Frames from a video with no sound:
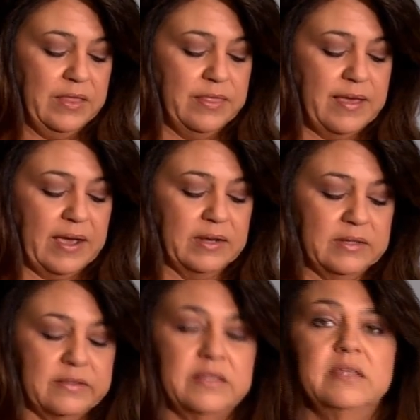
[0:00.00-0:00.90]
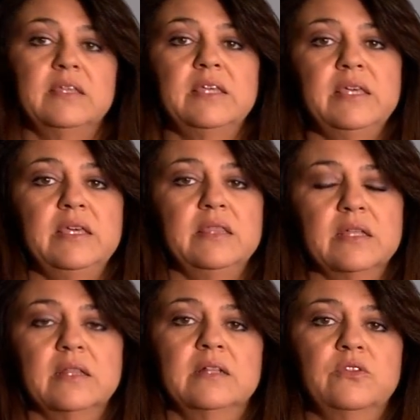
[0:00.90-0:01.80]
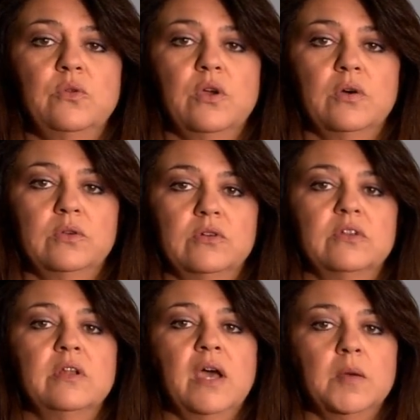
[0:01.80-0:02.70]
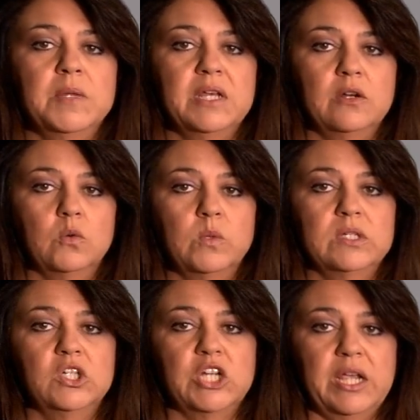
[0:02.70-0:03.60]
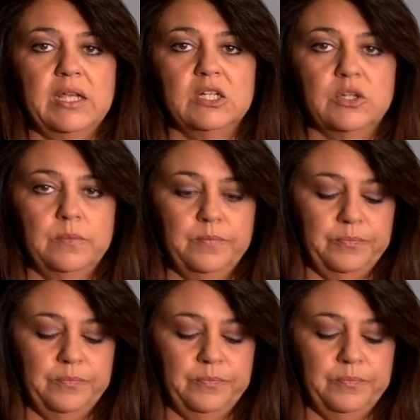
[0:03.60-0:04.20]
That is the key that lets you know your denominator will change.